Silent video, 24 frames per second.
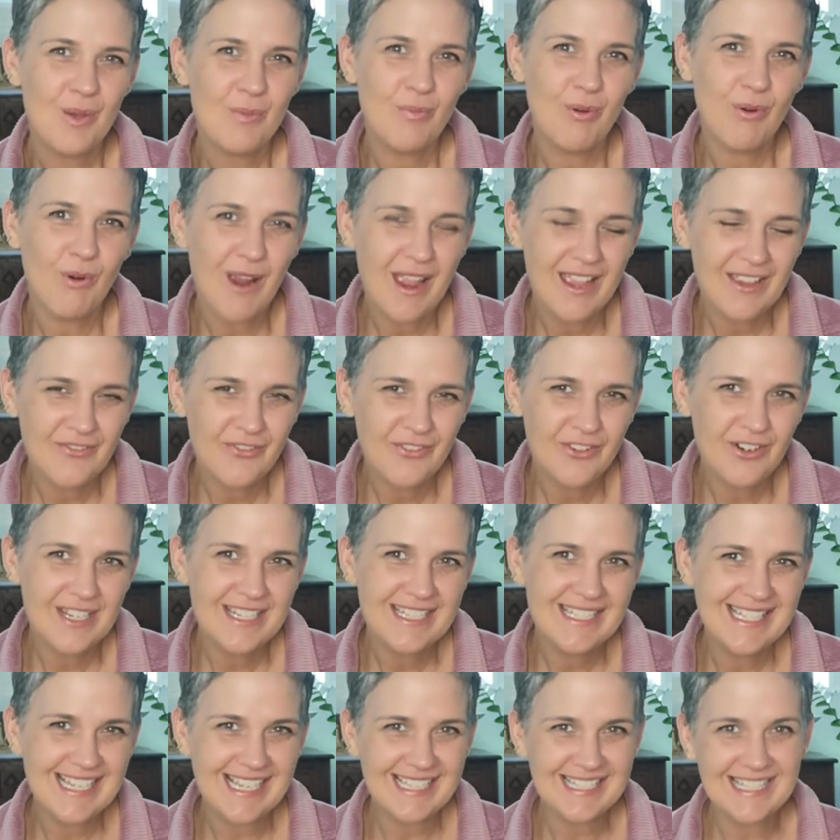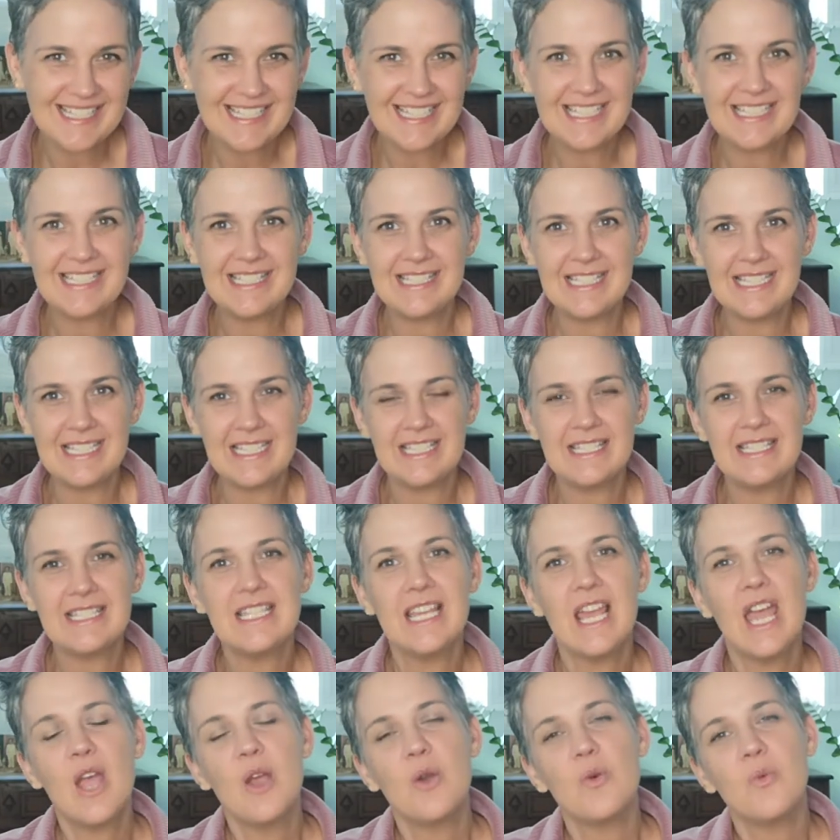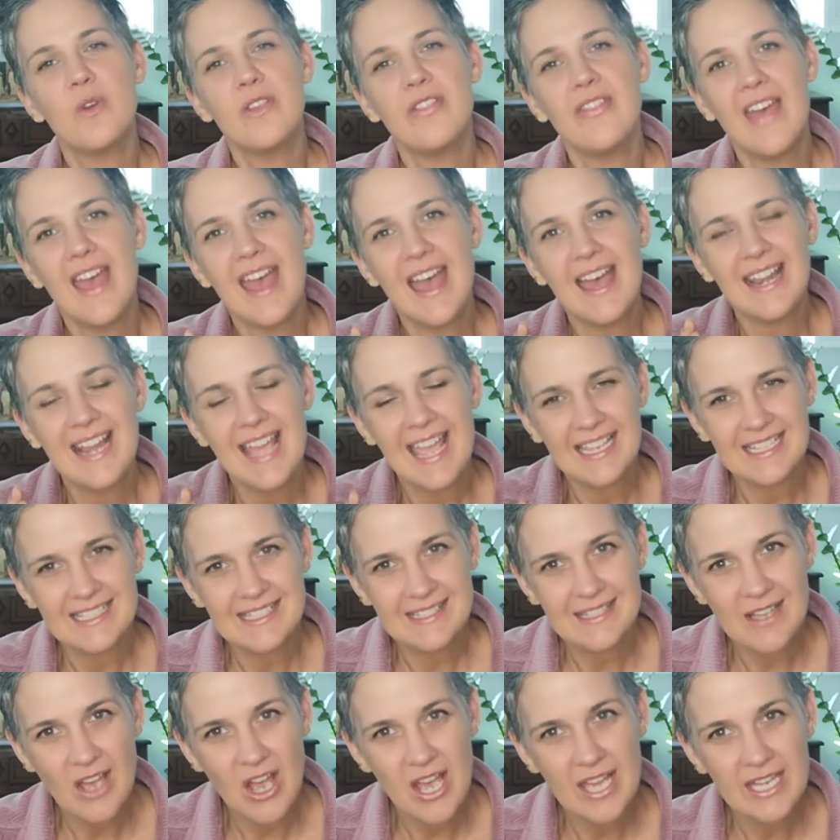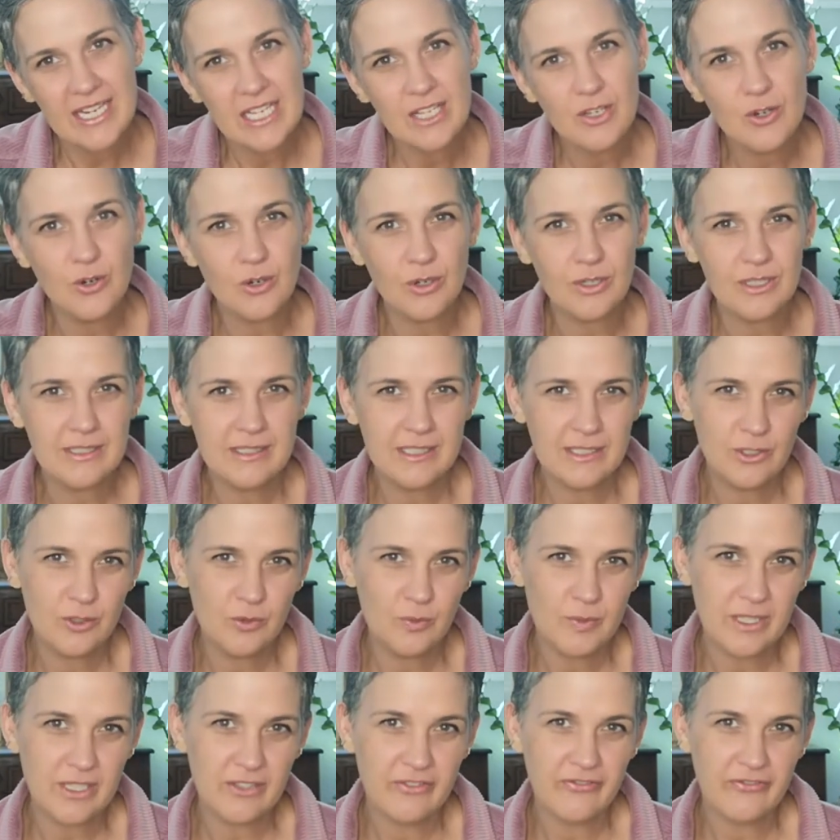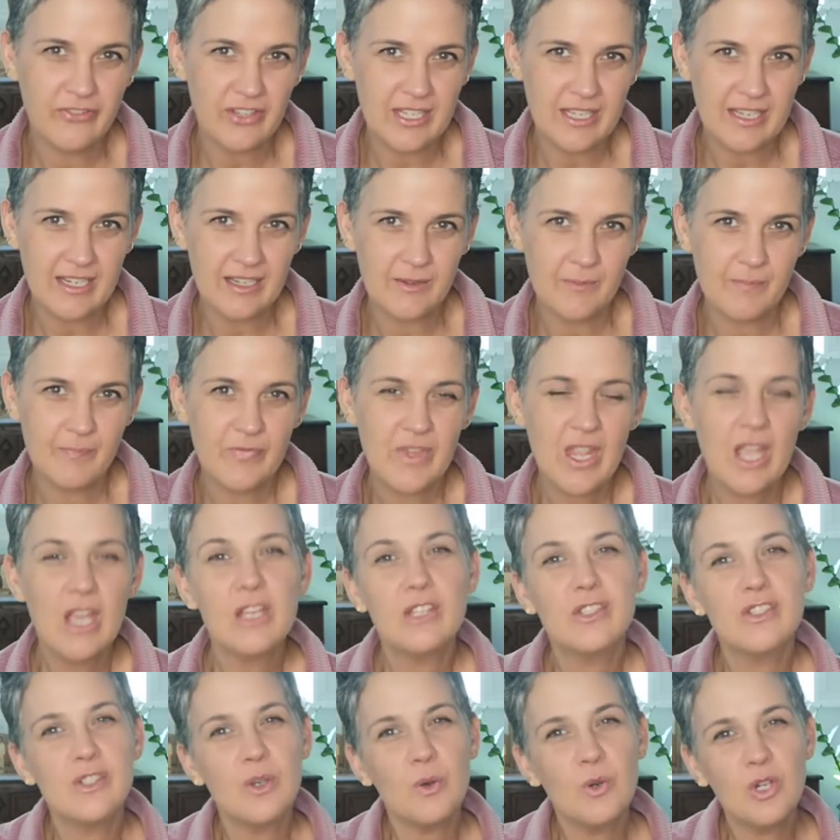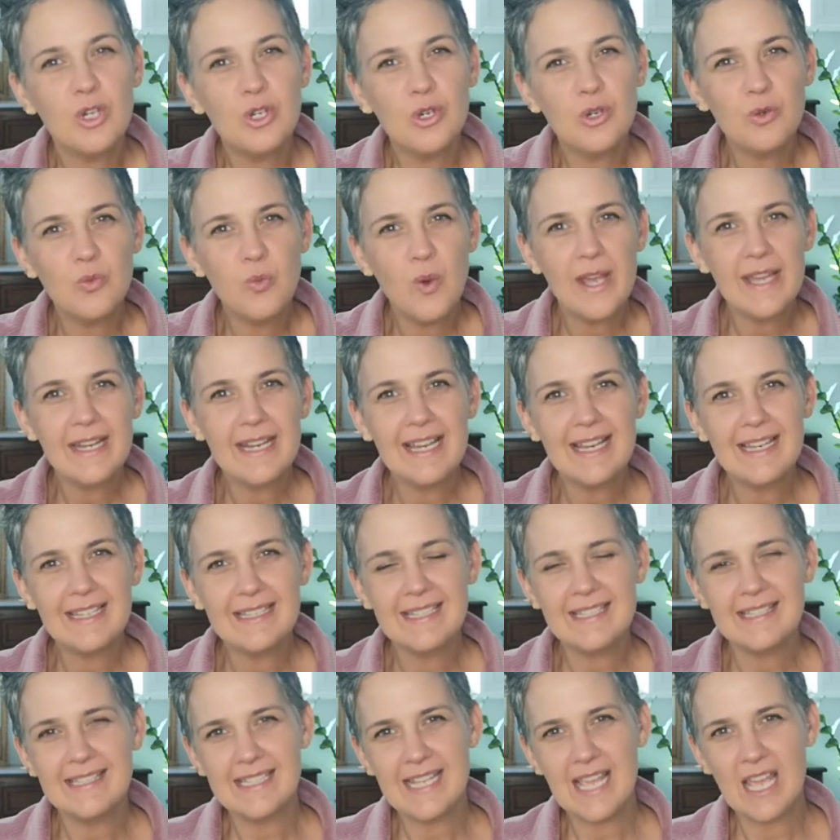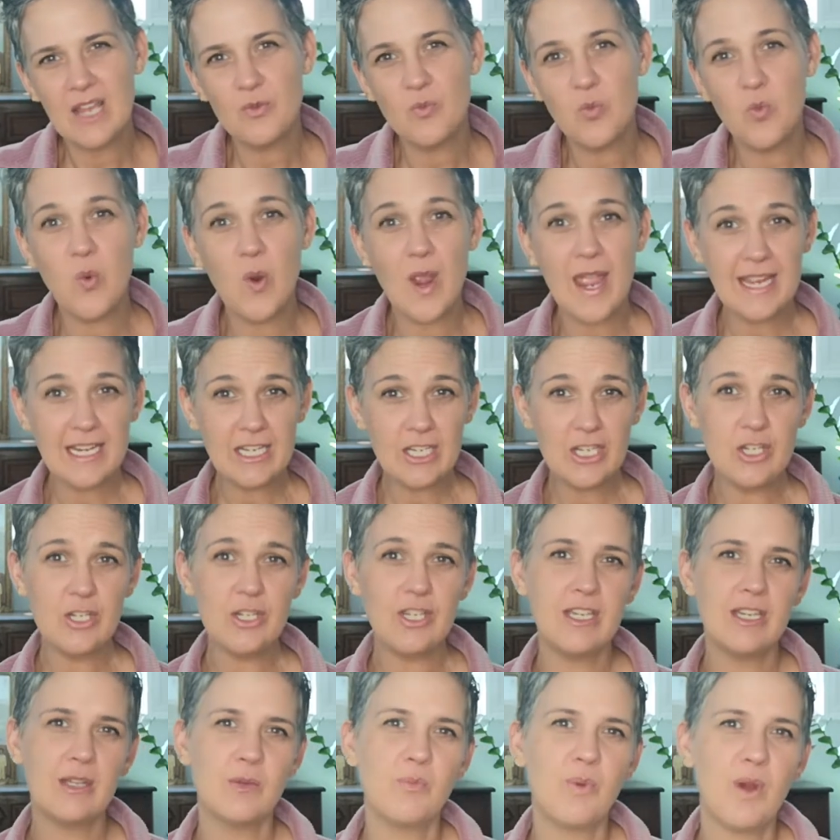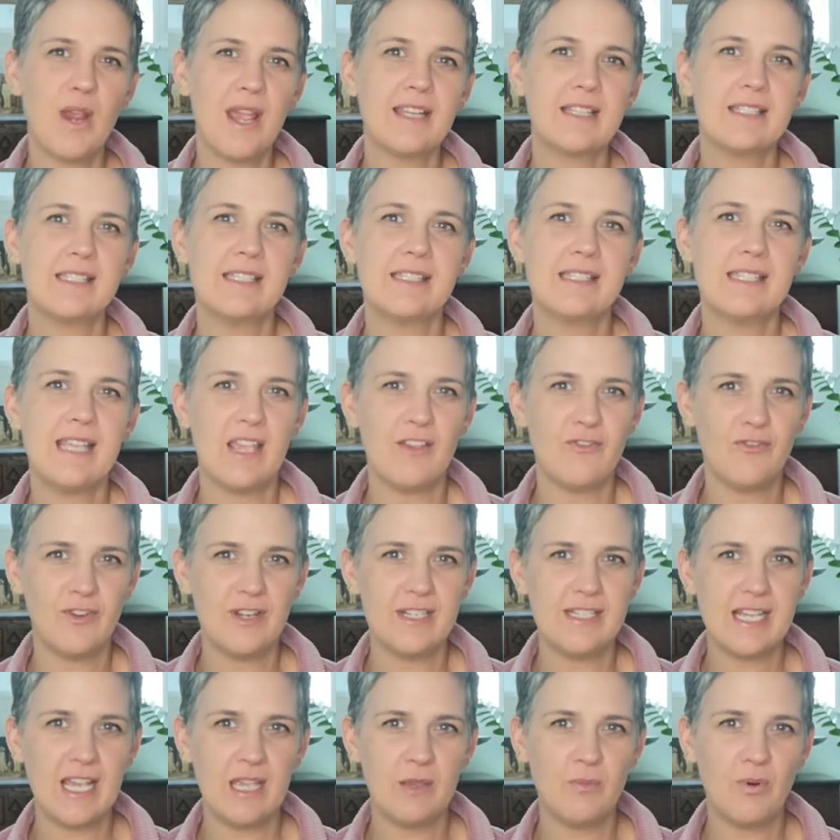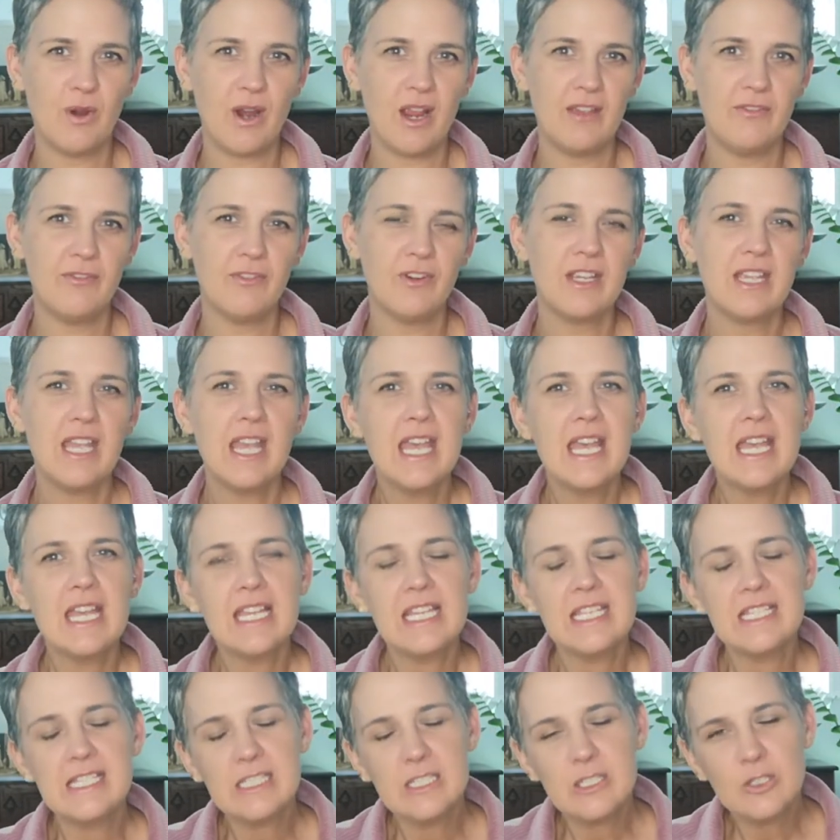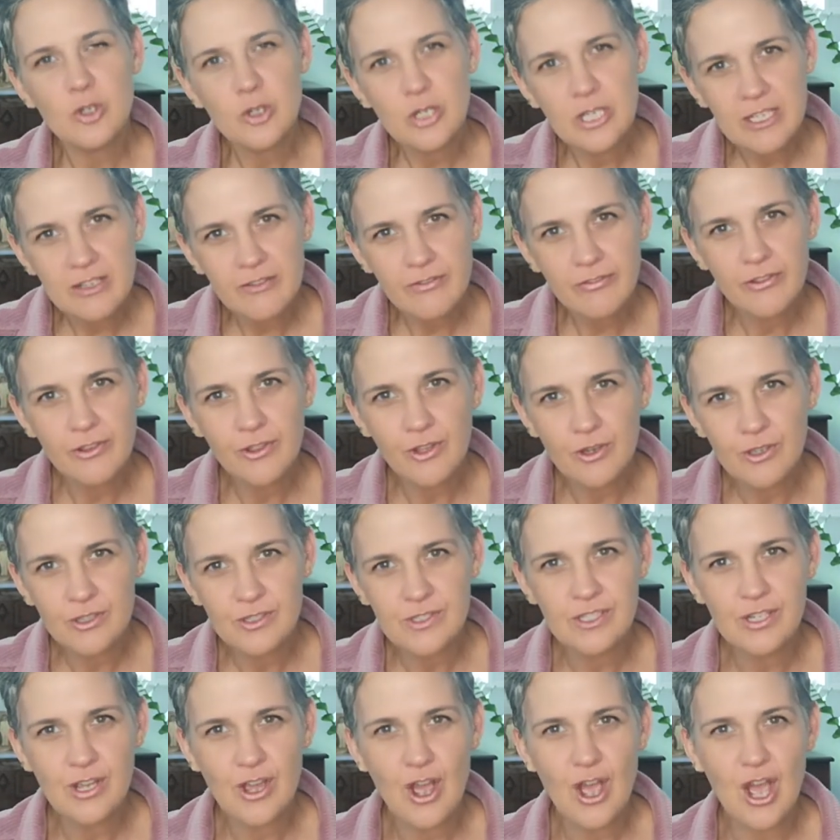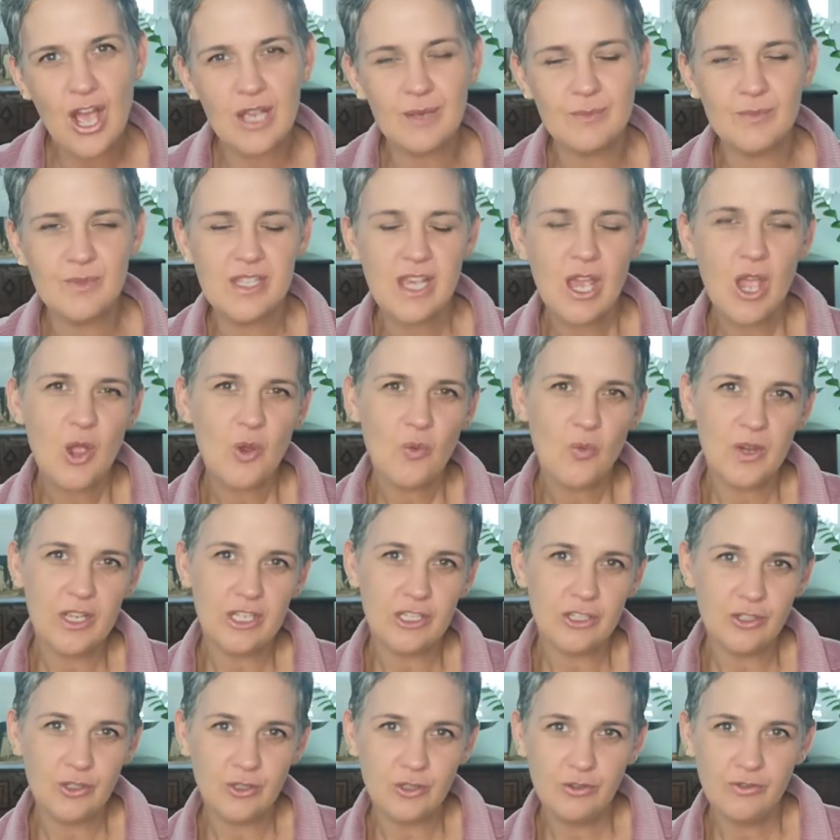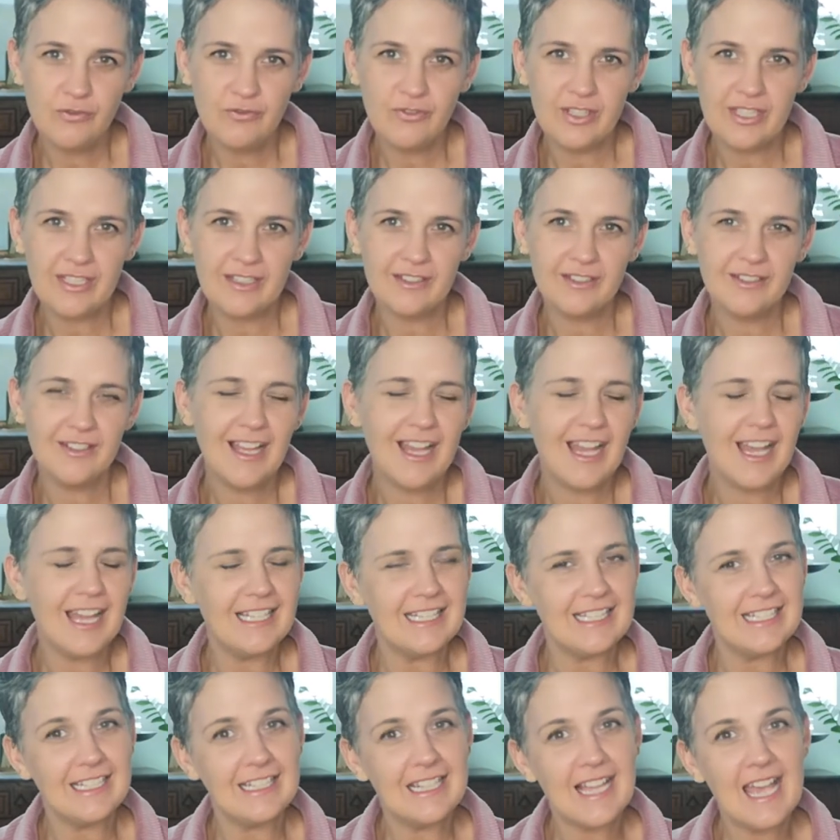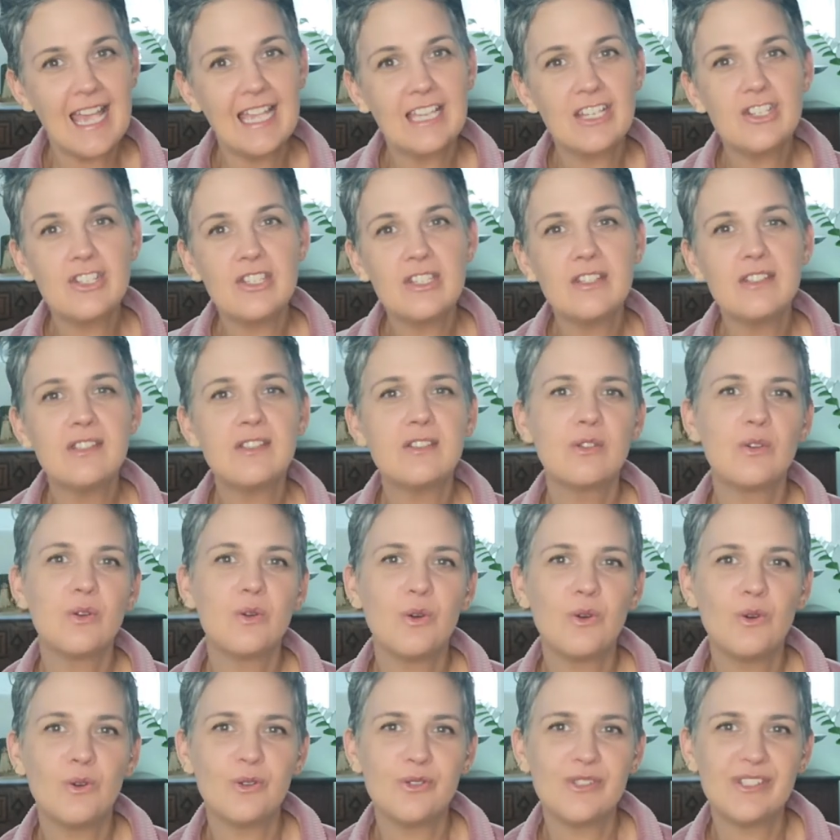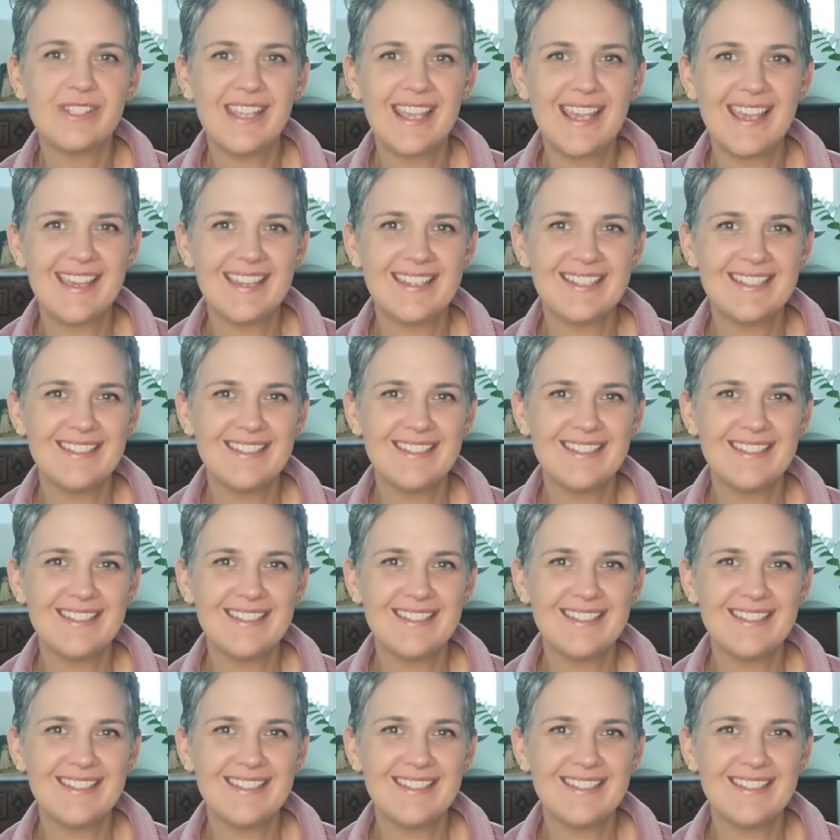Bravery doesn't exist without anxiety or a little bit of fear. So a good way to understand when you can practice everyday bravery is looking for those times when you feel a little anxious or scared.